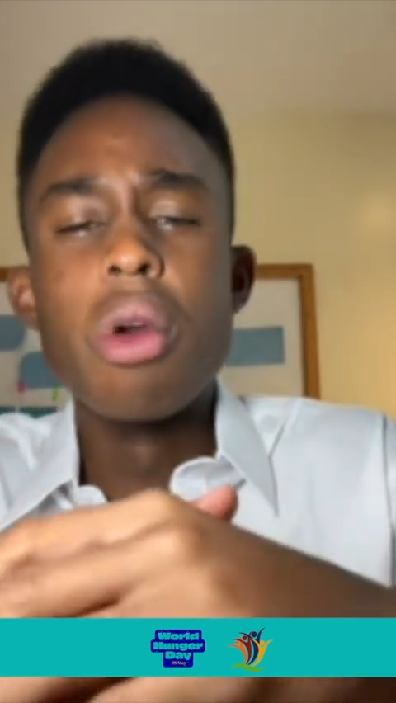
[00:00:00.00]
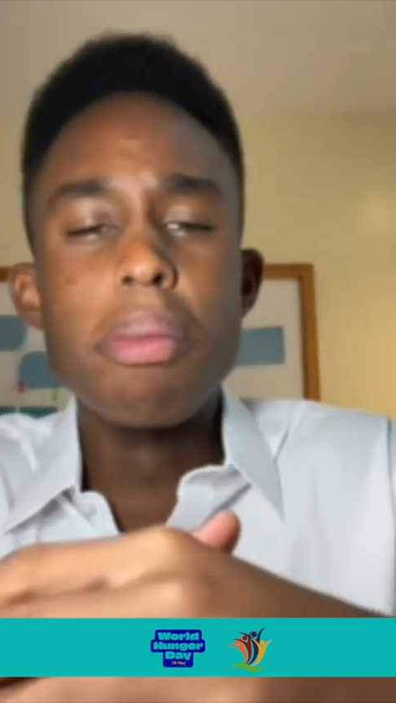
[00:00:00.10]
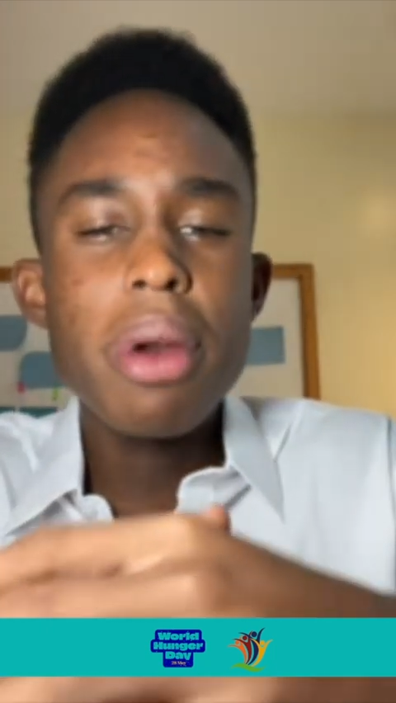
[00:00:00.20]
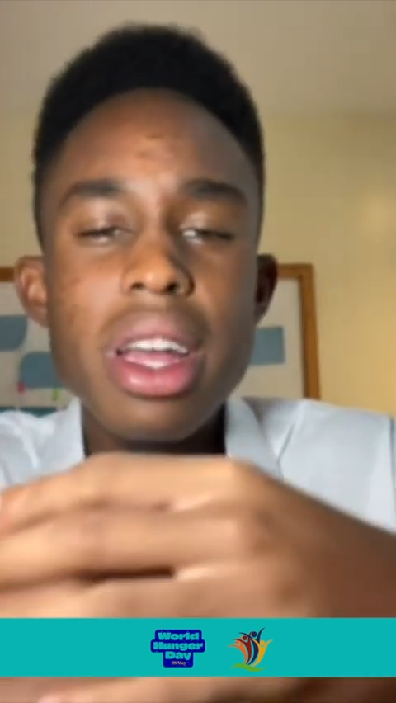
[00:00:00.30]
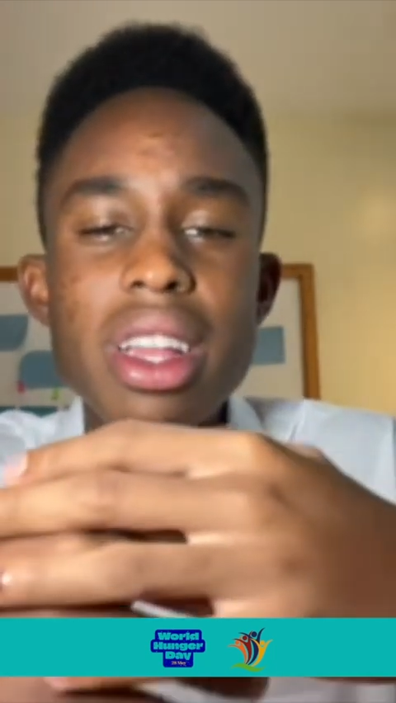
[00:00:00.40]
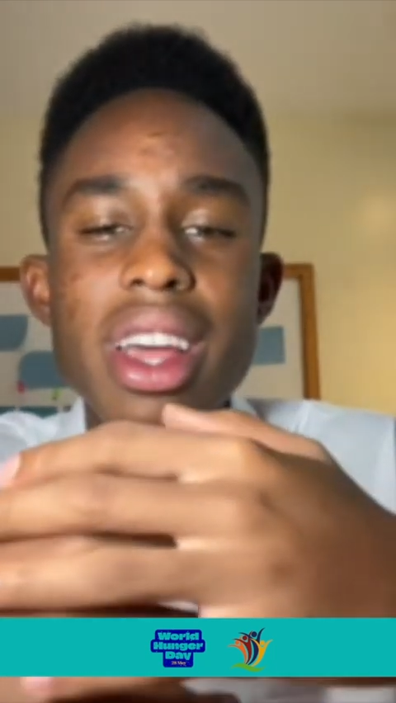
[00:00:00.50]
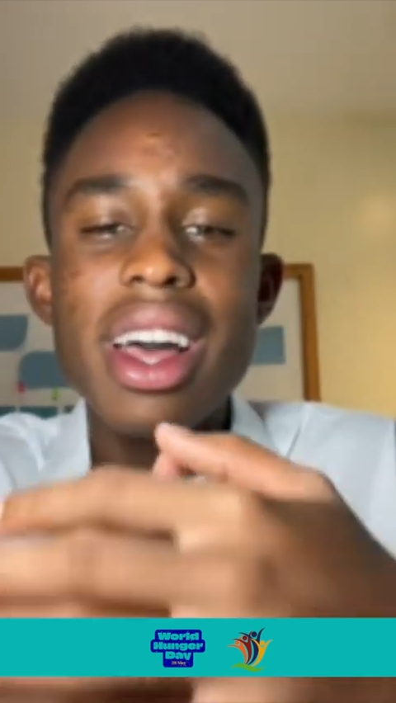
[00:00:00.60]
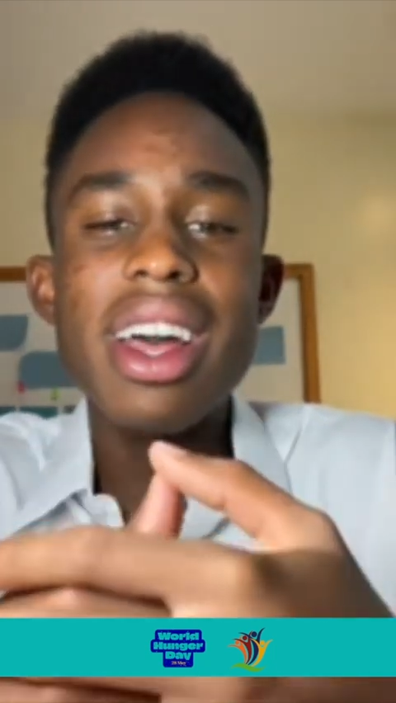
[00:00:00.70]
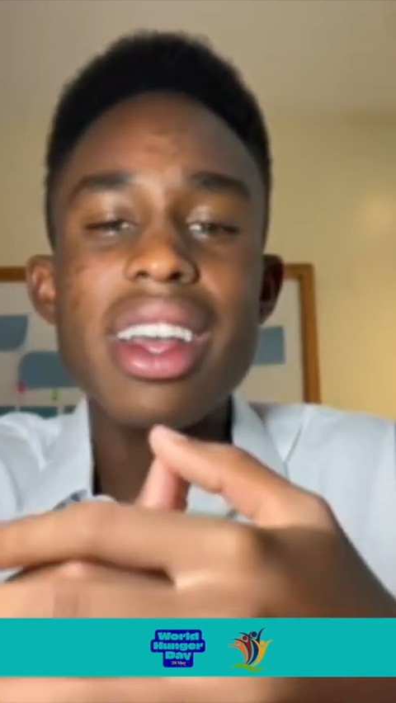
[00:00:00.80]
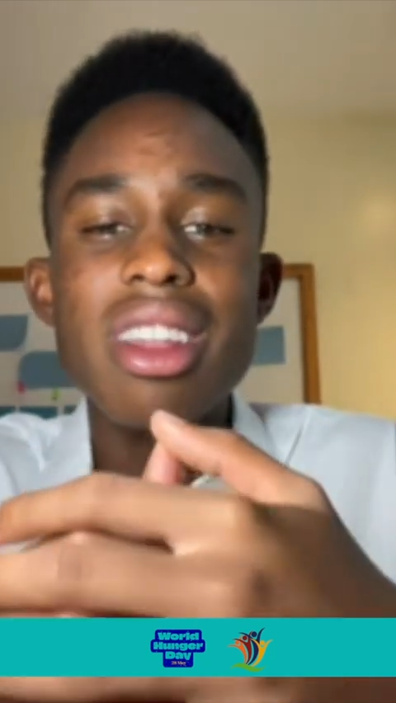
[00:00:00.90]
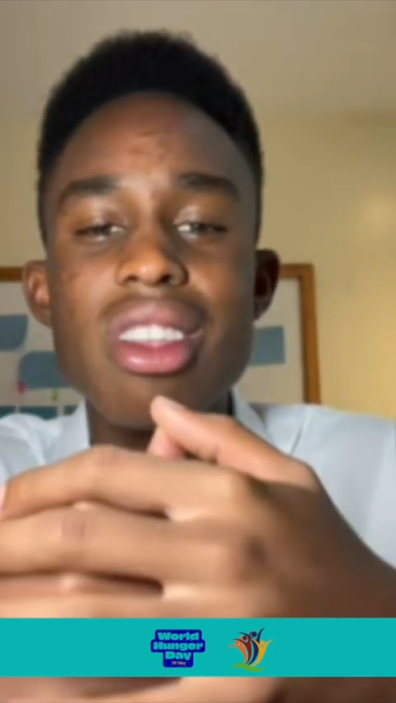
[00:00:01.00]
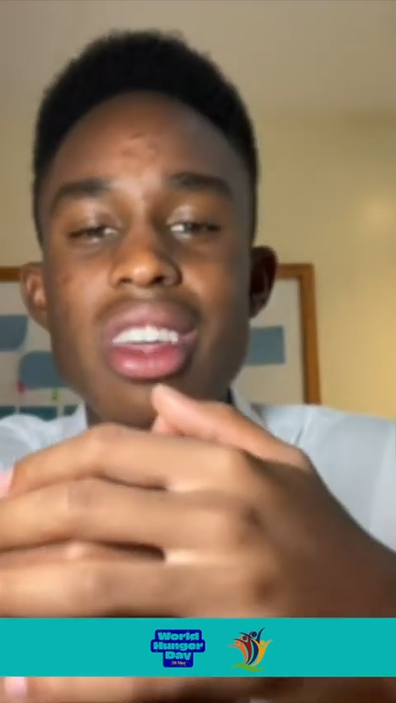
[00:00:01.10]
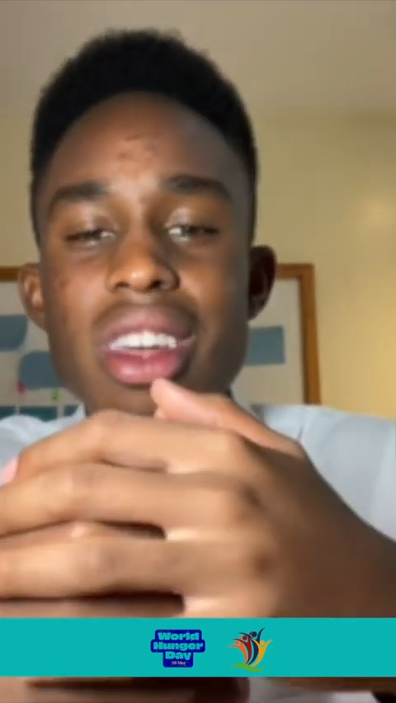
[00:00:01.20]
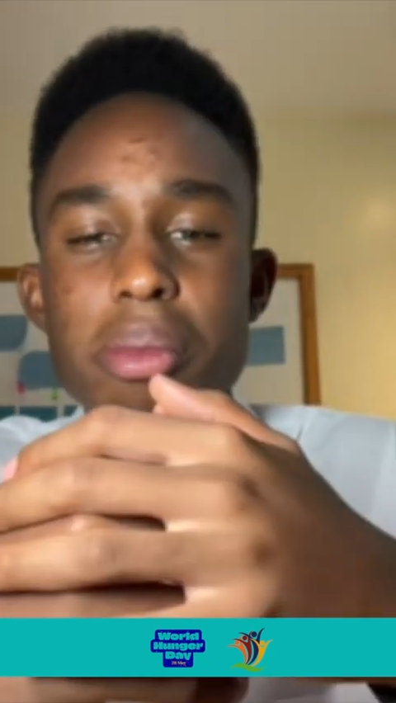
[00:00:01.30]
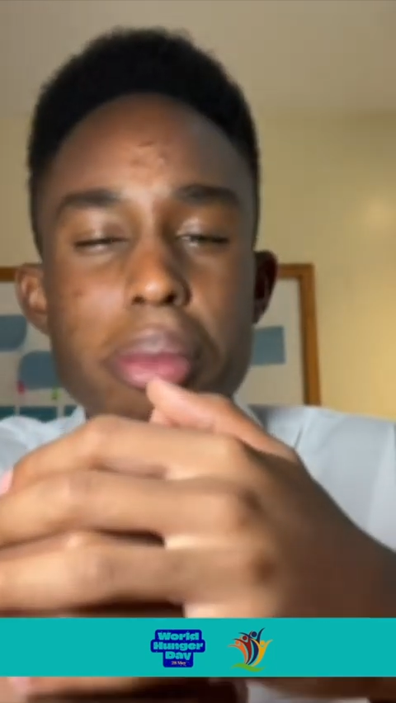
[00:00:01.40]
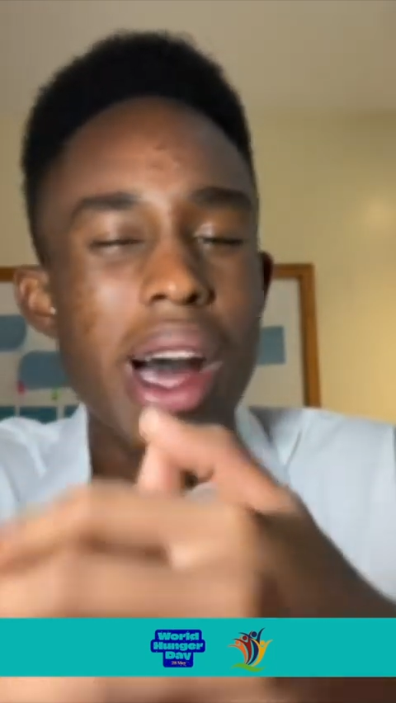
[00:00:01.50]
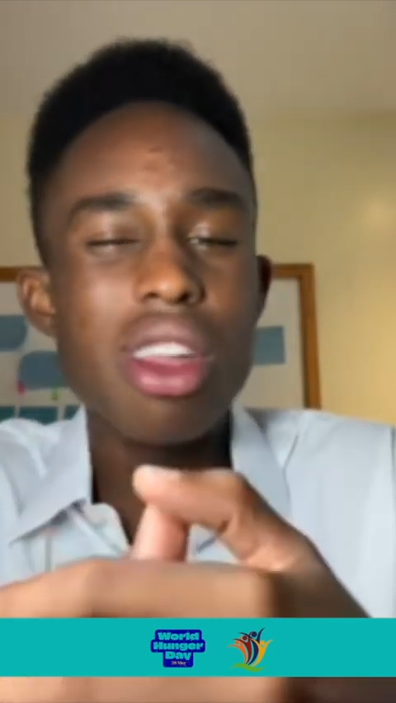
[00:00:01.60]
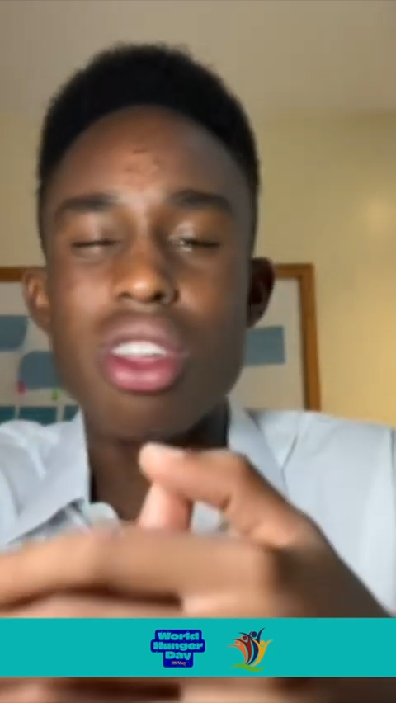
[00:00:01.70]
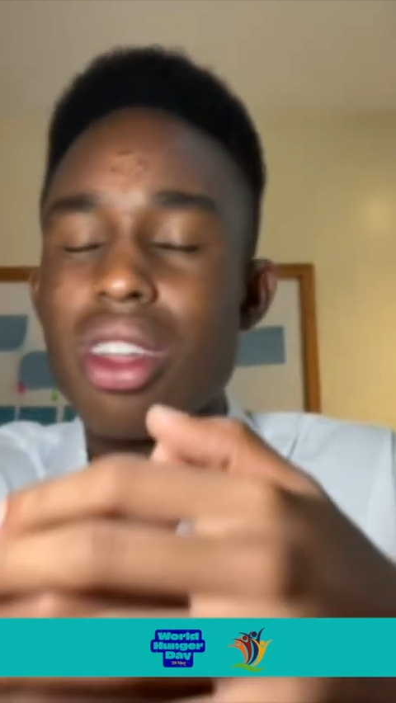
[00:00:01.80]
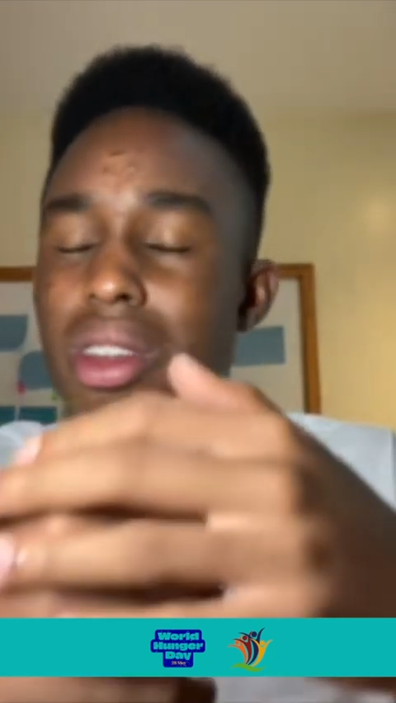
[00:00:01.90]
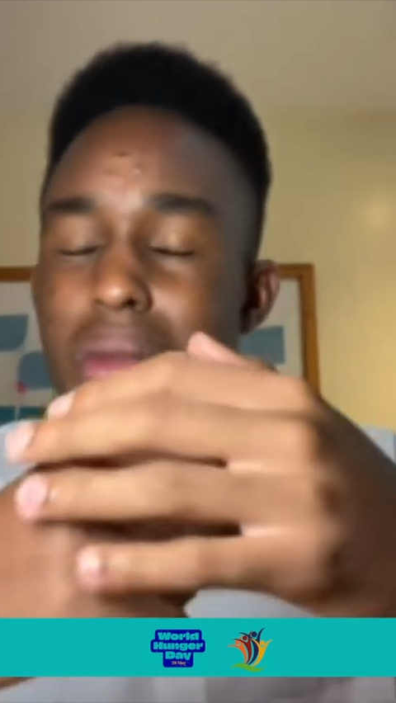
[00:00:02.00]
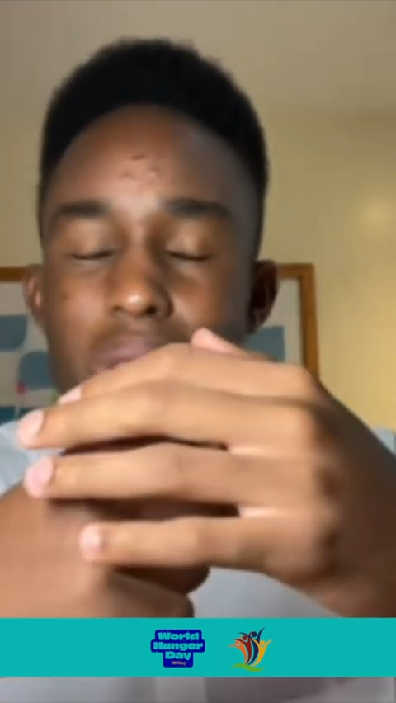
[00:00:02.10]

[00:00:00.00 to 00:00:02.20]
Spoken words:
bring the energy, passion,